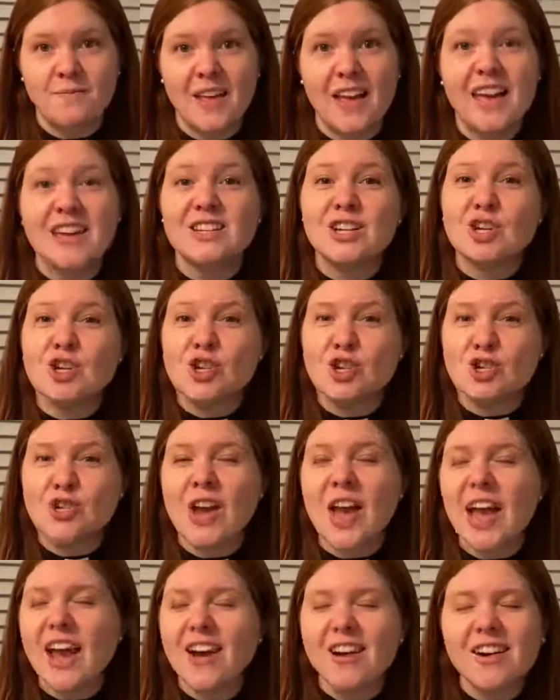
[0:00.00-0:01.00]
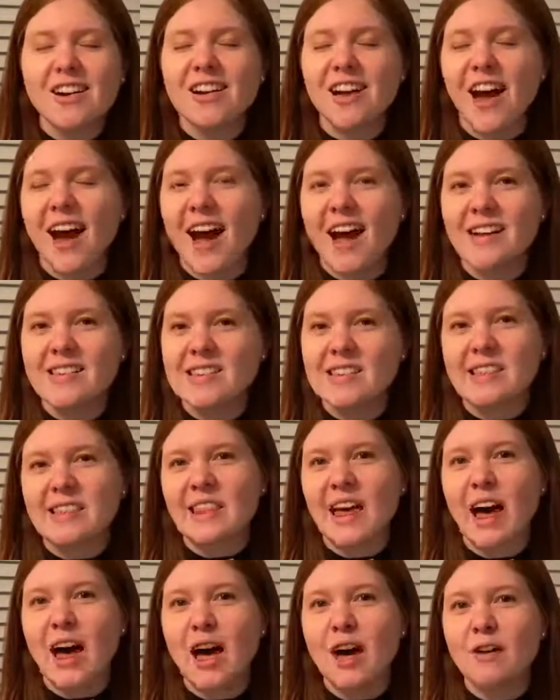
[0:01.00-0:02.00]
to share God's
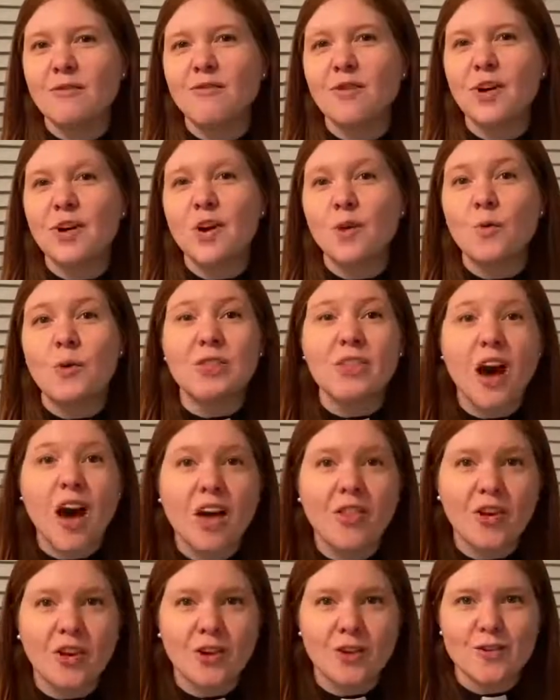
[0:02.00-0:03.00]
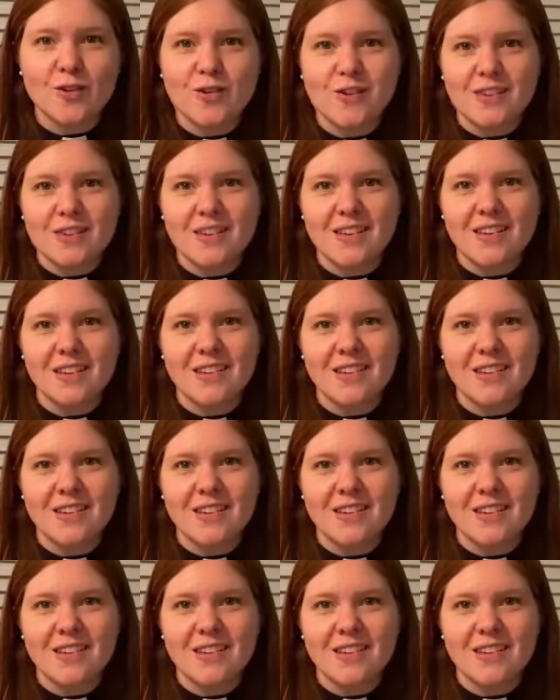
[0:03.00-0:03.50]
love with others.